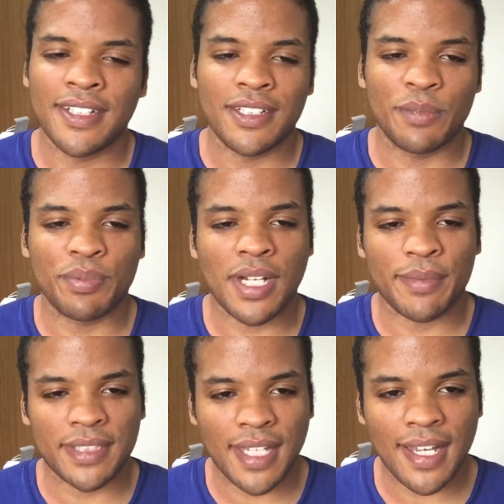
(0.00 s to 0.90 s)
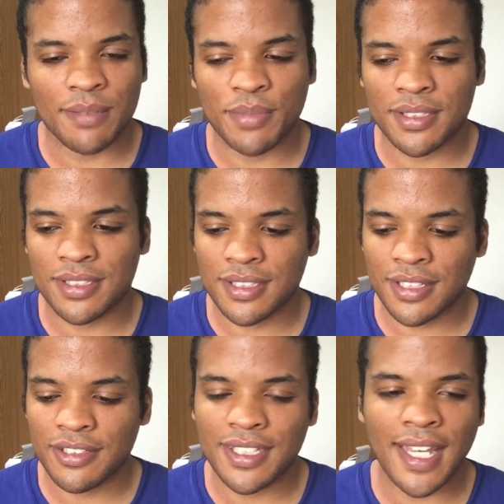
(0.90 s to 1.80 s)
You probably can, but
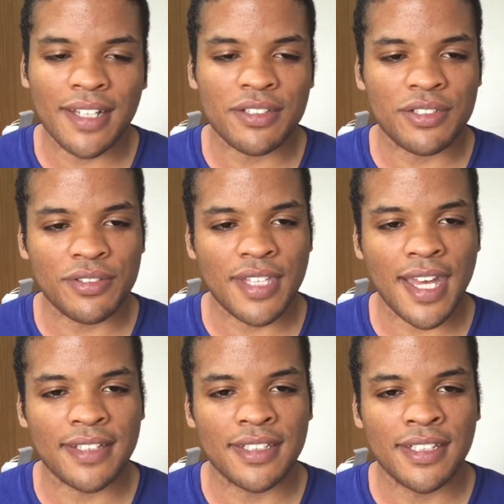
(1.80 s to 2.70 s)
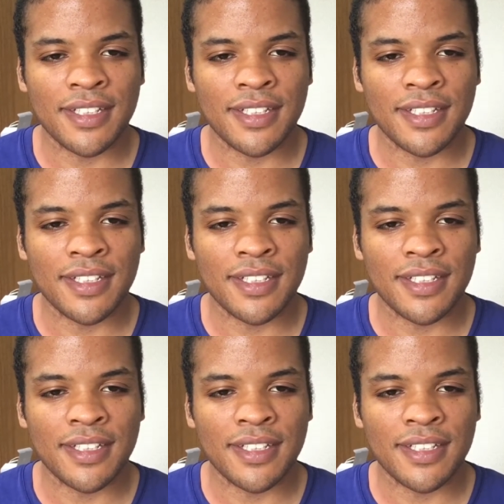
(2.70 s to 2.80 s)
still you can't do that